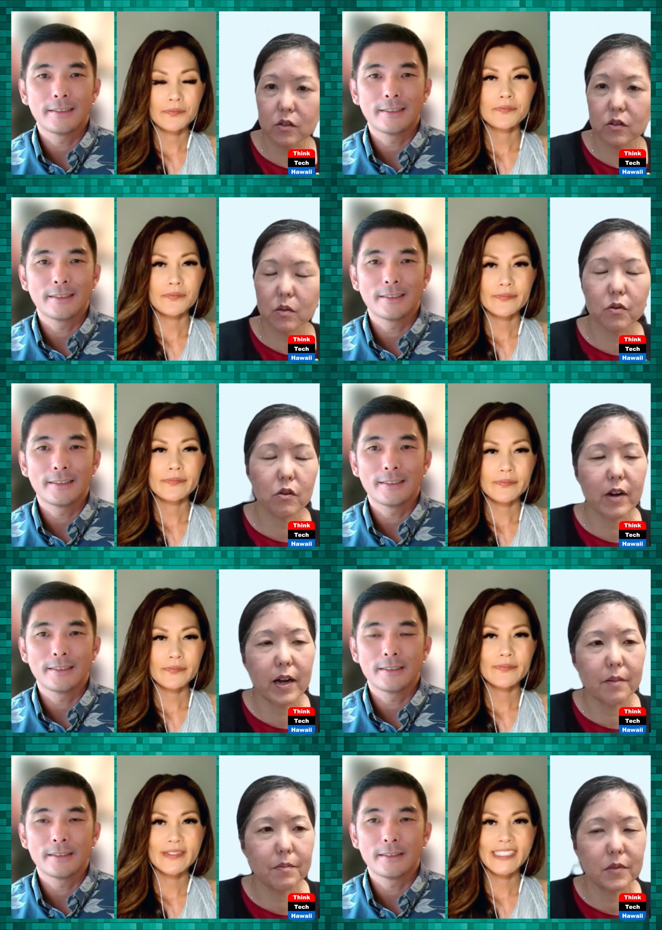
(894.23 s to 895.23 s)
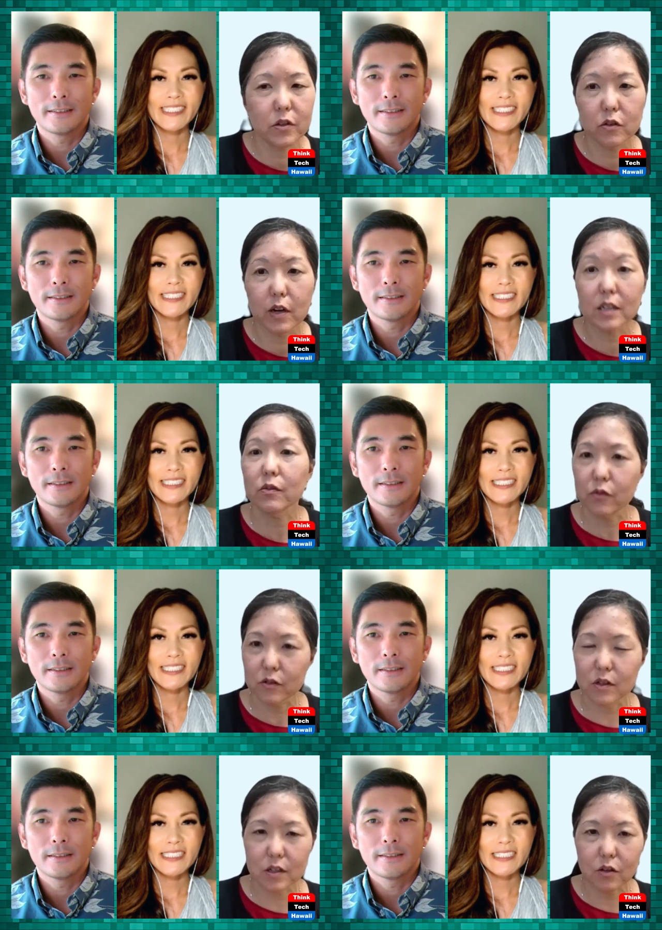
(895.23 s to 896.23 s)
Speaker 1: related to the program. So it's
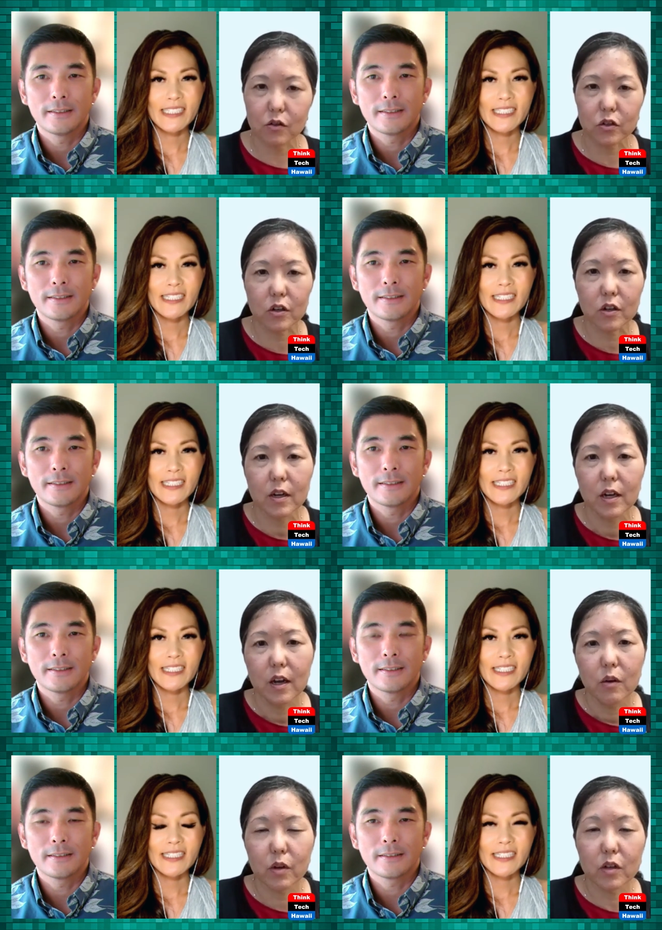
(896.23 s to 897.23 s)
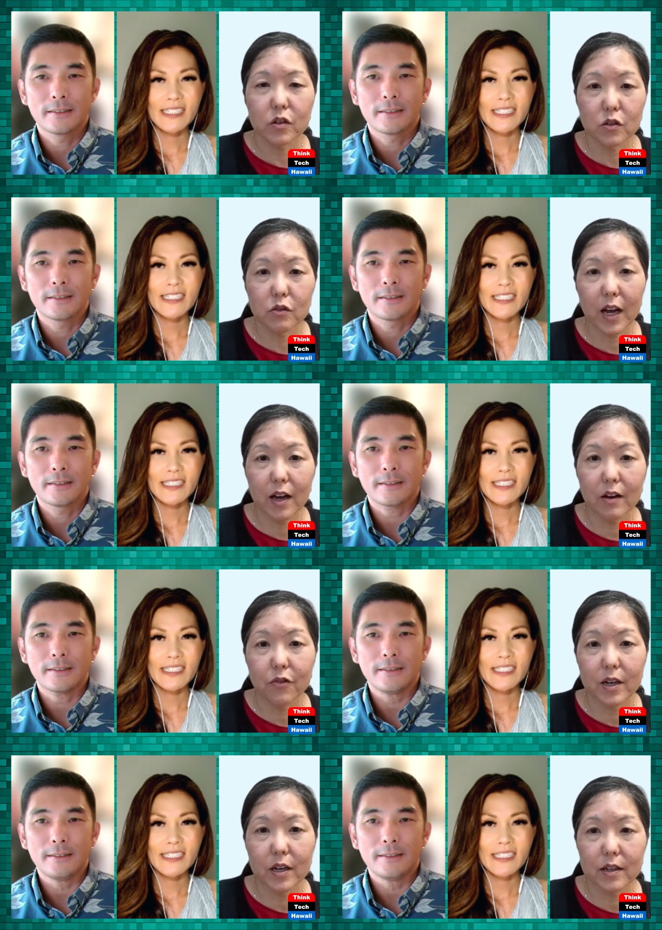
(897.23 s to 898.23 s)
full disclosure. We also do
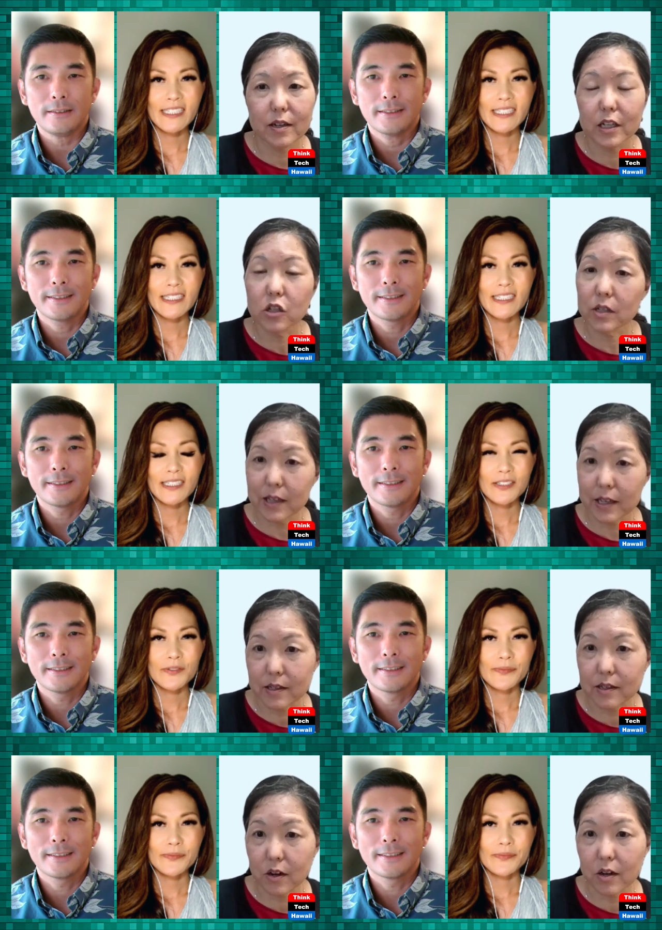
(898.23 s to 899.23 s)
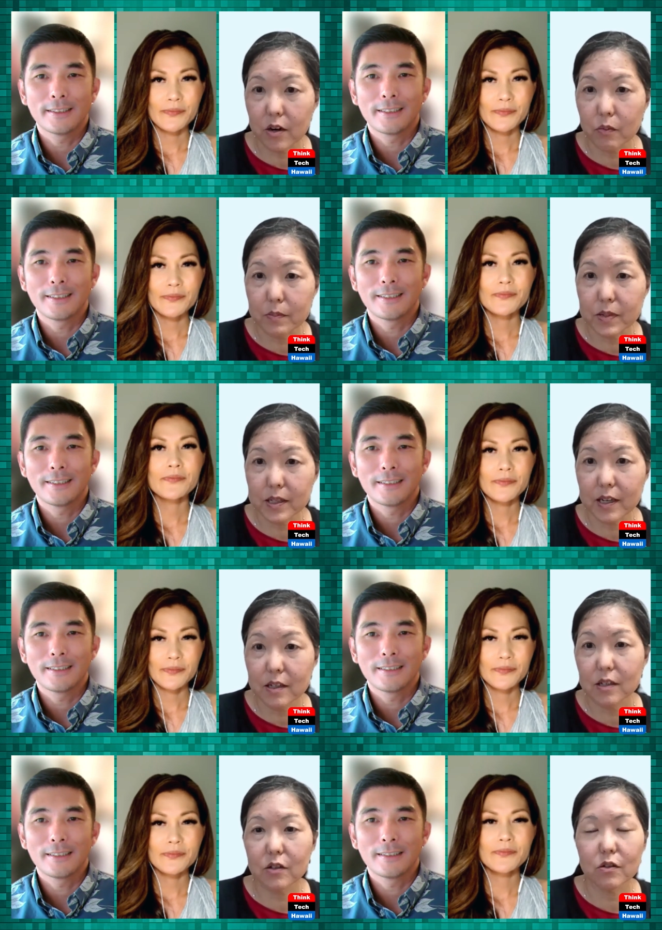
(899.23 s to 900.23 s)
have uh, interest list on our
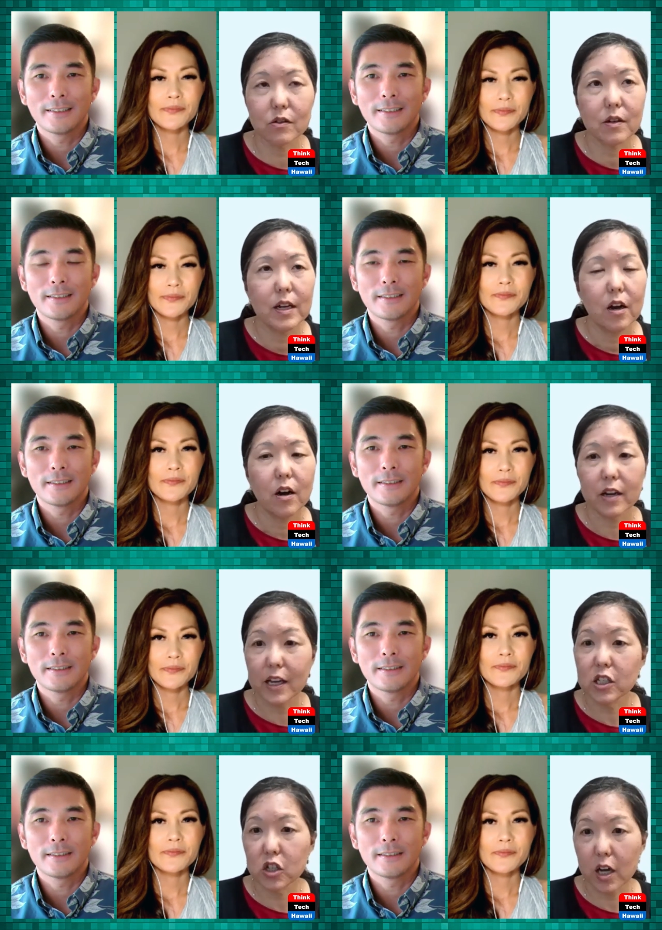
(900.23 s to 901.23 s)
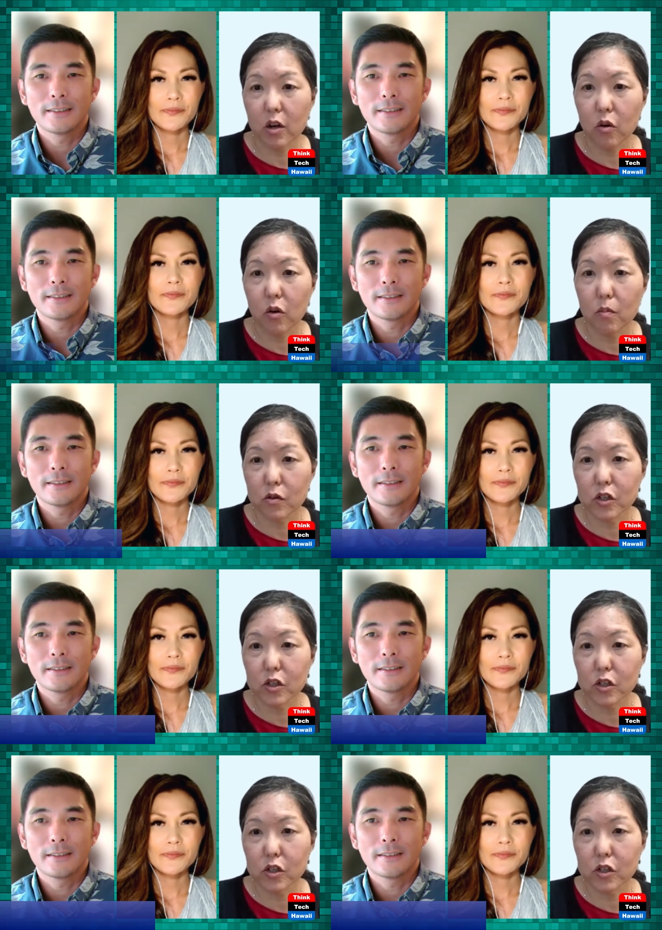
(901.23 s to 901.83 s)
website. So on h i home